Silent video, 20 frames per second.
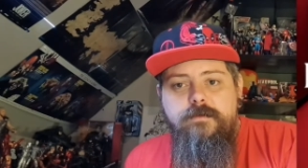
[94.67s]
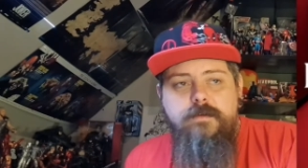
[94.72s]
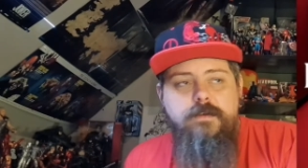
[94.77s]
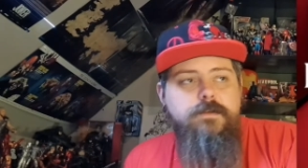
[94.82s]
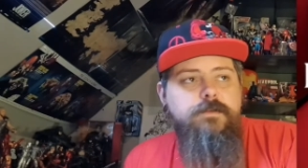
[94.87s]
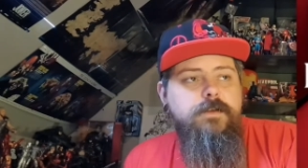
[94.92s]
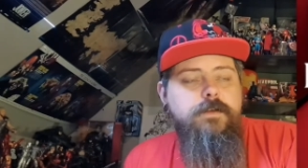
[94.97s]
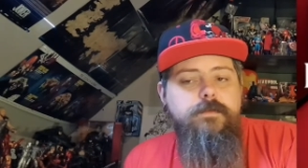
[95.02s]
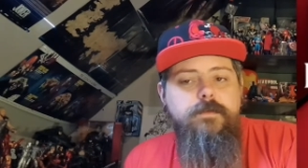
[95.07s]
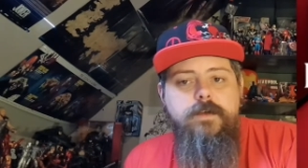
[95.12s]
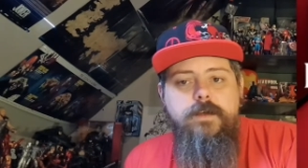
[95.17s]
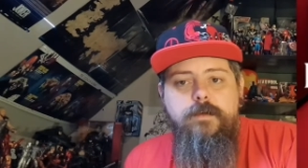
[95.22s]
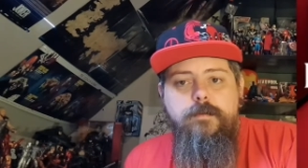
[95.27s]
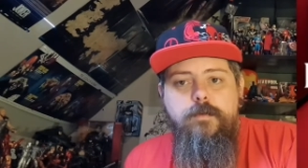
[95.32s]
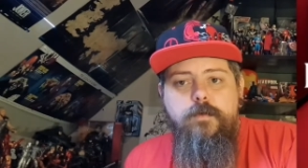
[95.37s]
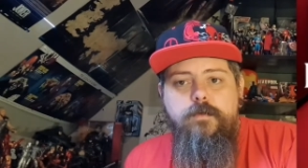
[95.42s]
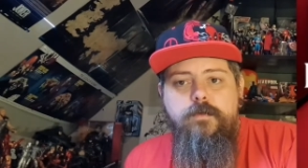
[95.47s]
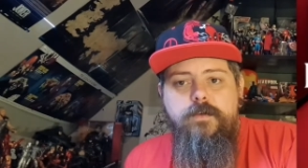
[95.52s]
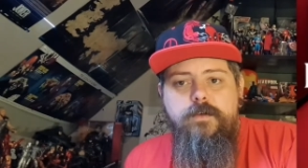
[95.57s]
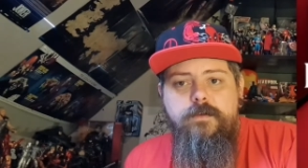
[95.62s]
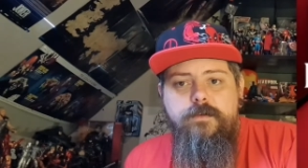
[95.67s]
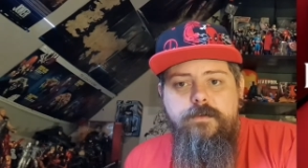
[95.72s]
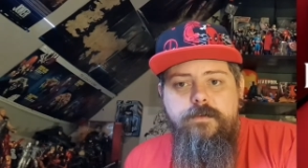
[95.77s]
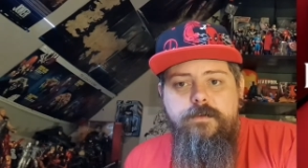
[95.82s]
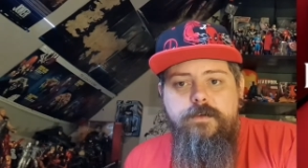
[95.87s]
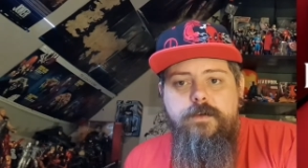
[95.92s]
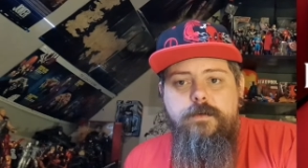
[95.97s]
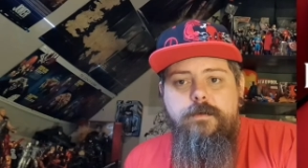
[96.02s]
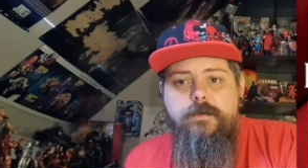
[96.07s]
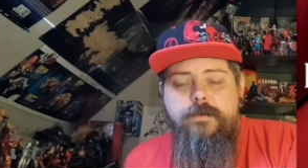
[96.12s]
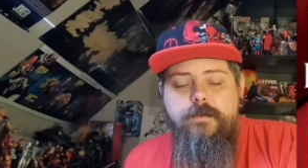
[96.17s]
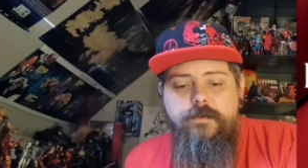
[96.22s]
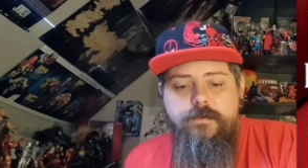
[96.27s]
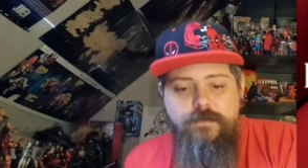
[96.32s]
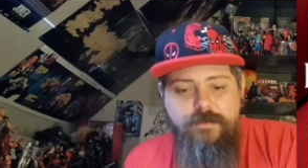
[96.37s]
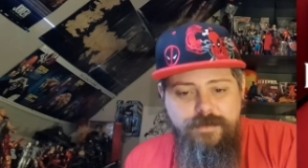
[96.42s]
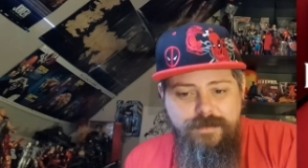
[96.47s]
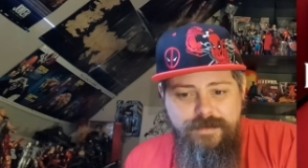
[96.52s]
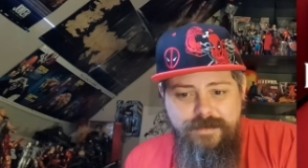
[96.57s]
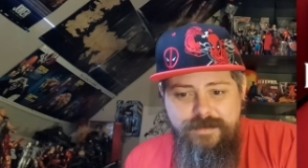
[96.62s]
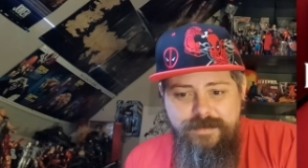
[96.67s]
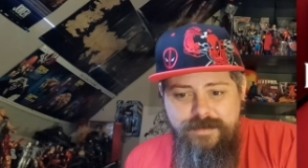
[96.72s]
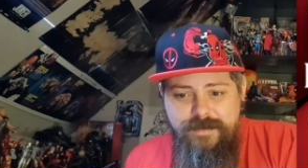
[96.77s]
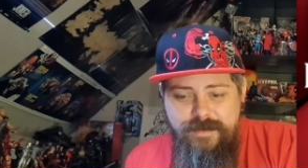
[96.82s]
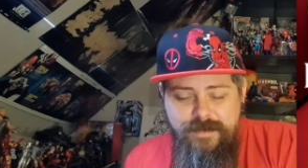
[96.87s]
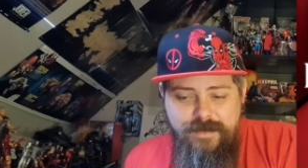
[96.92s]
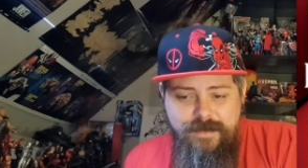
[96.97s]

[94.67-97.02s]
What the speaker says: a Stephen King movie, it's a sequel to The Shining.